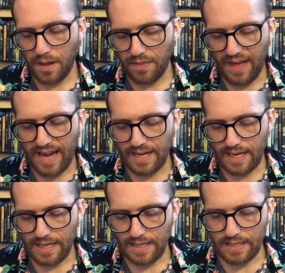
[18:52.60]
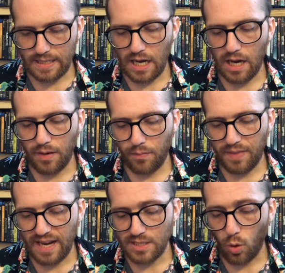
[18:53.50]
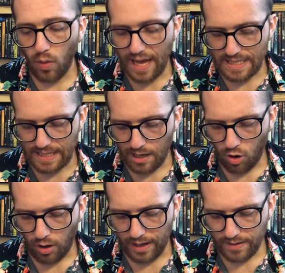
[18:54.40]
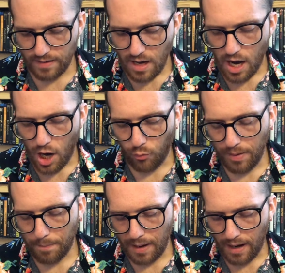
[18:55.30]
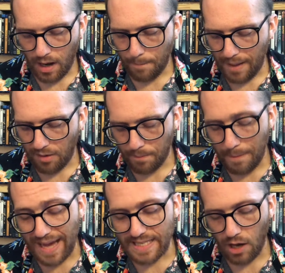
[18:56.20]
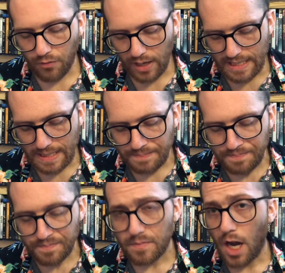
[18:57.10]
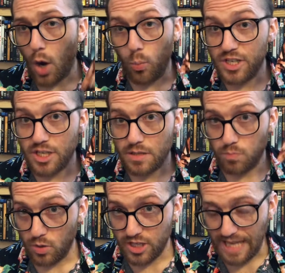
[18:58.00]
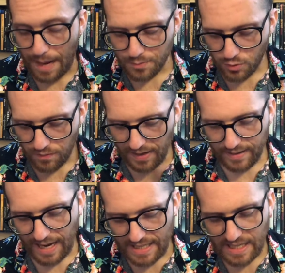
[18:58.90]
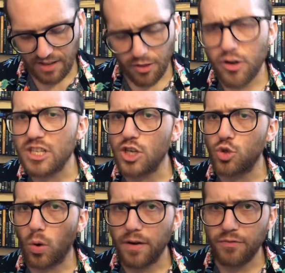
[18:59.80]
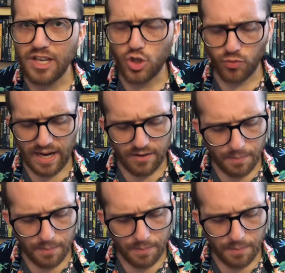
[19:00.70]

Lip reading: that has a whole essay on it, written by Max Alvarez, which is absolutely fantastic. And then there's a short featurette of